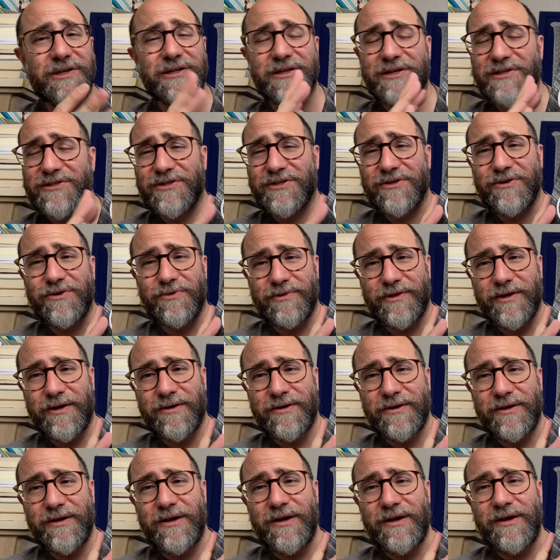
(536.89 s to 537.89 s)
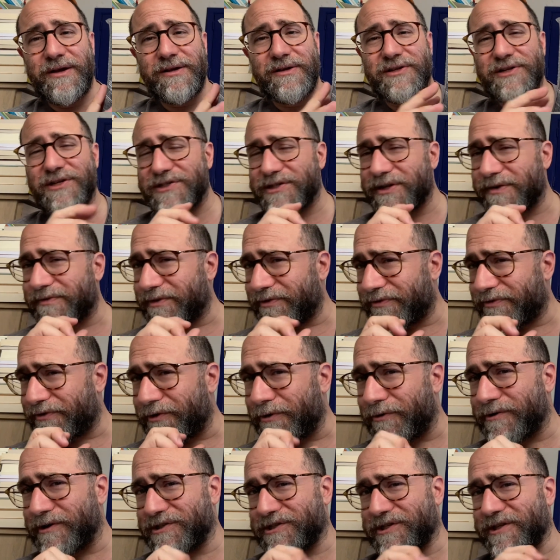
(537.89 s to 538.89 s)
It doesn't go there. You just have to
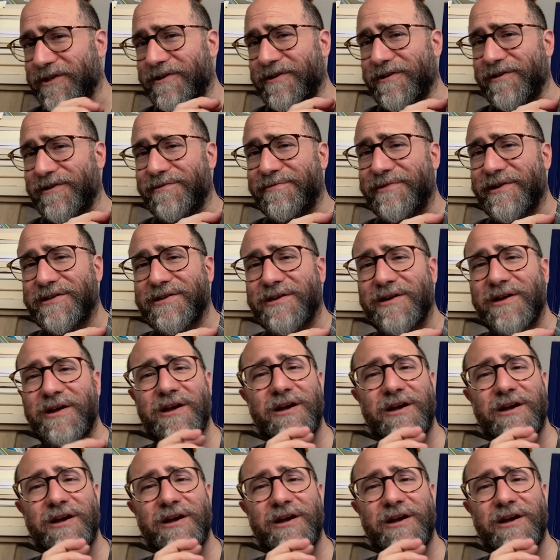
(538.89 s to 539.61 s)
focus a little bit.